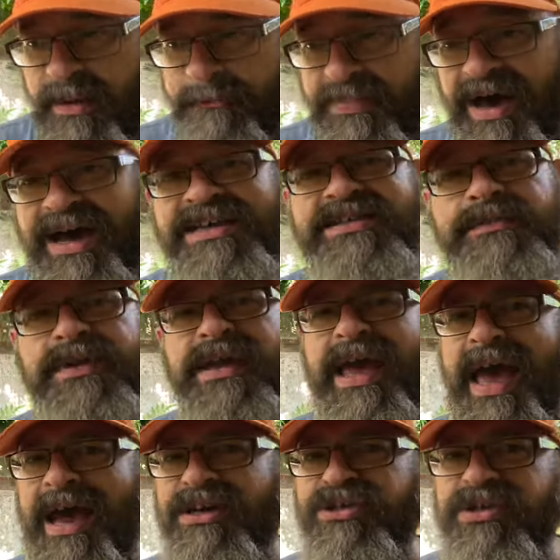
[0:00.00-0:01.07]
possibly.
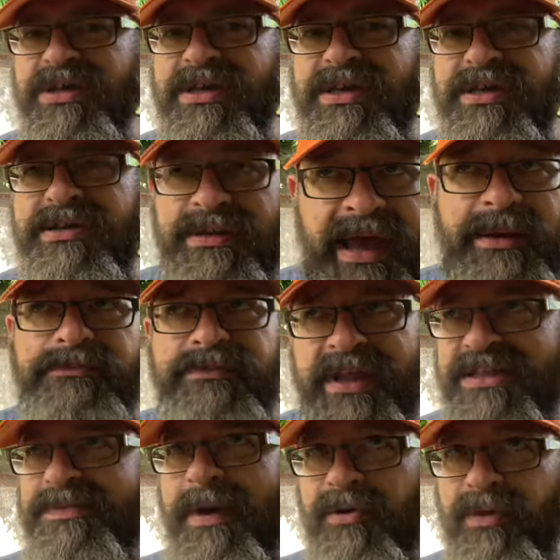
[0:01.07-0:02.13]
Actually, yeah,
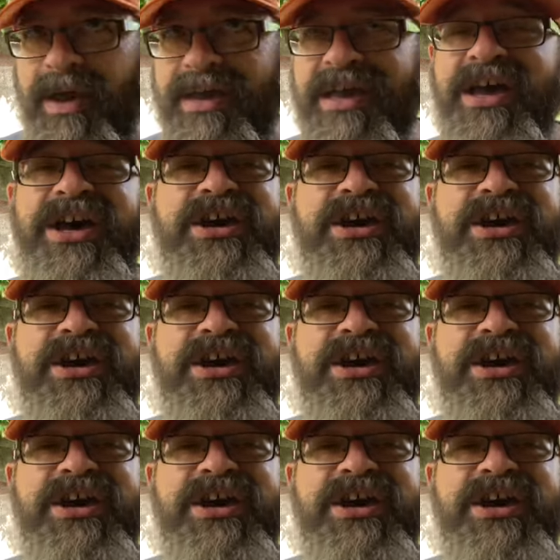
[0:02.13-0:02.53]
that's about right.